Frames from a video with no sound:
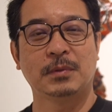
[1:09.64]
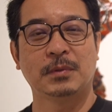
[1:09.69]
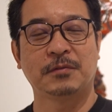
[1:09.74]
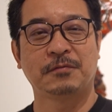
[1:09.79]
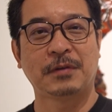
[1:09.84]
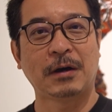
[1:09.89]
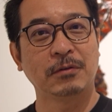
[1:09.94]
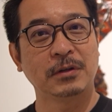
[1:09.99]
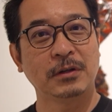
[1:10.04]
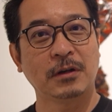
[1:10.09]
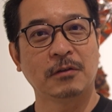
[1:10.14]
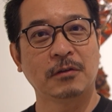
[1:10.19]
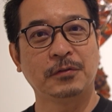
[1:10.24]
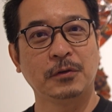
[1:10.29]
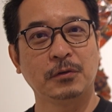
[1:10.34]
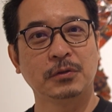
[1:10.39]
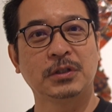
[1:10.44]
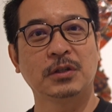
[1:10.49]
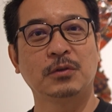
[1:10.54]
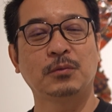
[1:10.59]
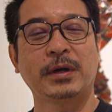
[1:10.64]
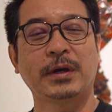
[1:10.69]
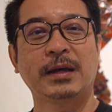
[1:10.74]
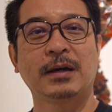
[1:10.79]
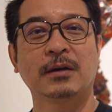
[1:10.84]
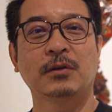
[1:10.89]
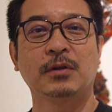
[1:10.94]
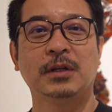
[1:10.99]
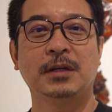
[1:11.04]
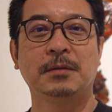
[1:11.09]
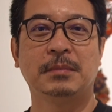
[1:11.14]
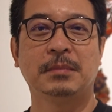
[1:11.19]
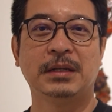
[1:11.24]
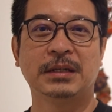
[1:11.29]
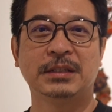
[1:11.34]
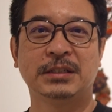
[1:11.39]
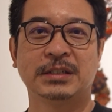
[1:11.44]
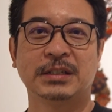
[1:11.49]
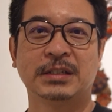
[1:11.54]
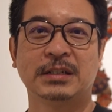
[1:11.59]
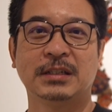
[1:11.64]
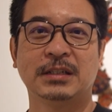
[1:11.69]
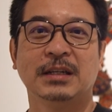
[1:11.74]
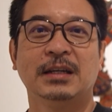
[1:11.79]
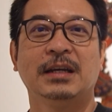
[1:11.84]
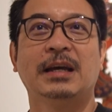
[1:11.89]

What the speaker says: the founder of Fusion Wayang Kulit Malaysia,